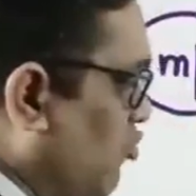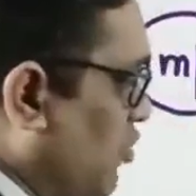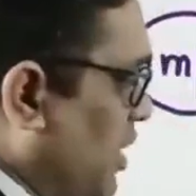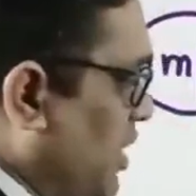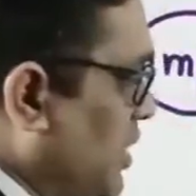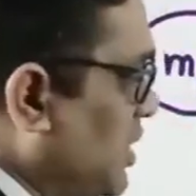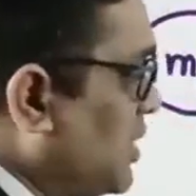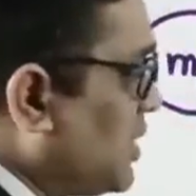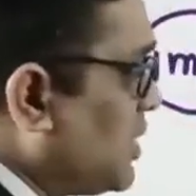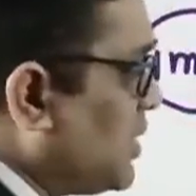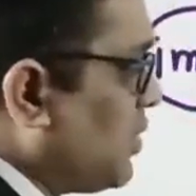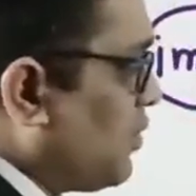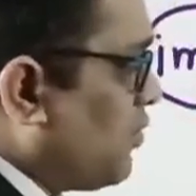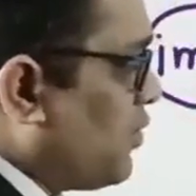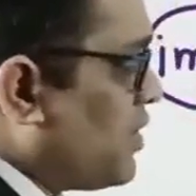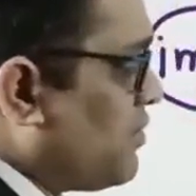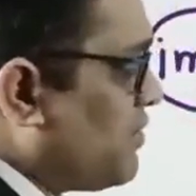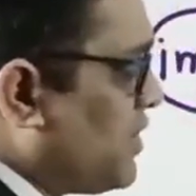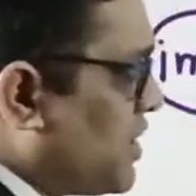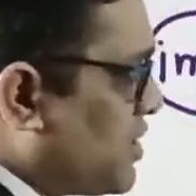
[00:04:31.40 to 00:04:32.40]
way,
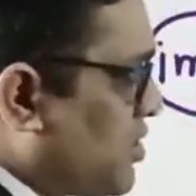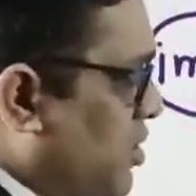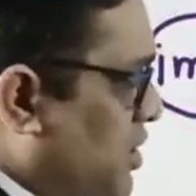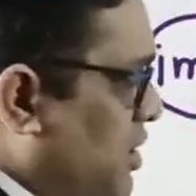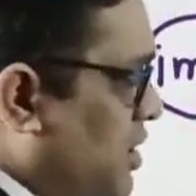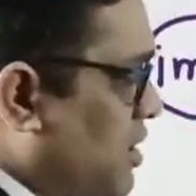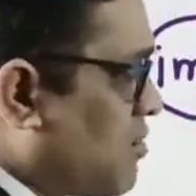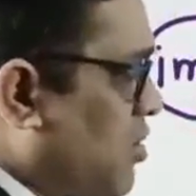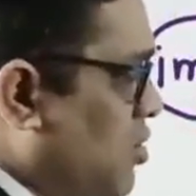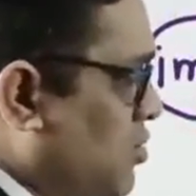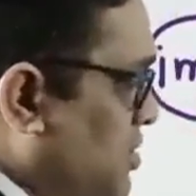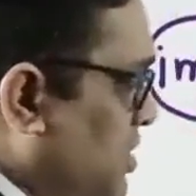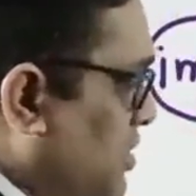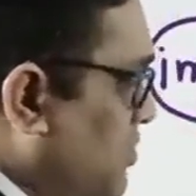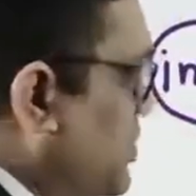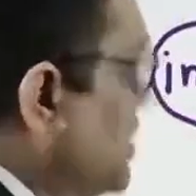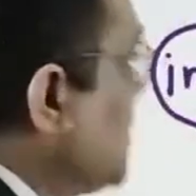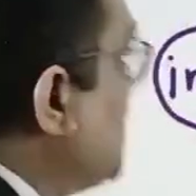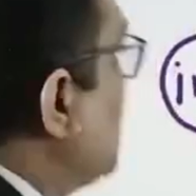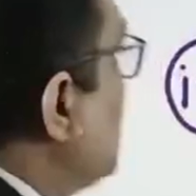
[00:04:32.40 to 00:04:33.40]
when we are talking about the
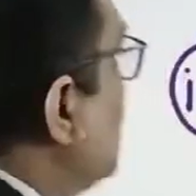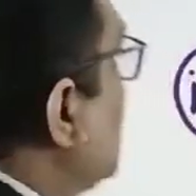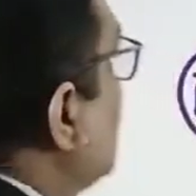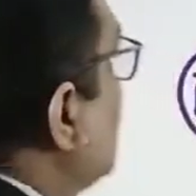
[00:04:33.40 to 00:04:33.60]
B,